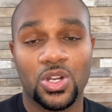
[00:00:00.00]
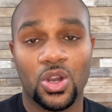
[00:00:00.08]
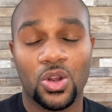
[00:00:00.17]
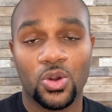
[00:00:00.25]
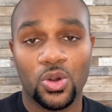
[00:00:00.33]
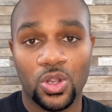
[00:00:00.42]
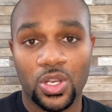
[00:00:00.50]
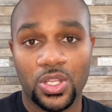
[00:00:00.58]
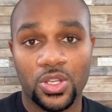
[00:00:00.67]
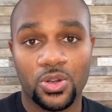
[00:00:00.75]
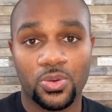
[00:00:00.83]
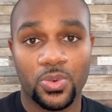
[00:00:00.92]
early
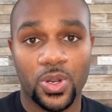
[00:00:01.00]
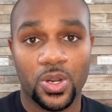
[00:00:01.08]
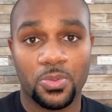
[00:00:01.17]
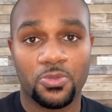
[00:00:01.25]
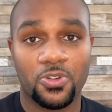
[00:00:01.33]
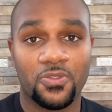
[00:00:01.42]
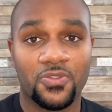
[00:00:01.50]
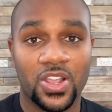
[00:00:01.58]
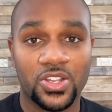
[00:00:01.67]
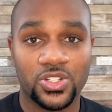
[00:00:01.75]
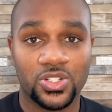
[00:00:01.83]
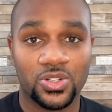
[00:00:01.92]
career
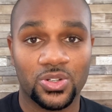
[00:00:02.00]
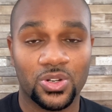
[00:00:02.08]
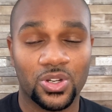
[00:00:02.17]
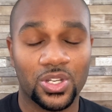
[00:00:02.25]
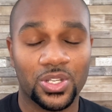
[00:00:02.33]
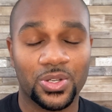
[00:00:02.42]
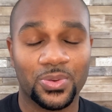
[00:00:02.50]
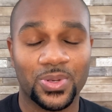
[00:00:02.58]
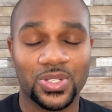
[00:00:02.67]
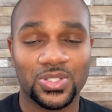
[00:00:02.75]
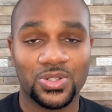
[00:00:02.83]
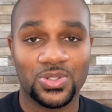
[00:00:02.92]
professional, early career
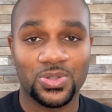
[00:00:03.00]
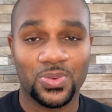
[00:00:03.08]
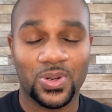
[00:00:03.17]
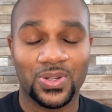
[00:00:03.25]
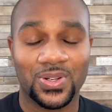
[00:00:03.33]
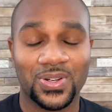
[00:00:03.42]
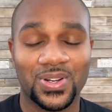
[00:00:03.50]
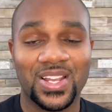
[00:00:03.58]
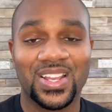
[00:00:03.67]
social worker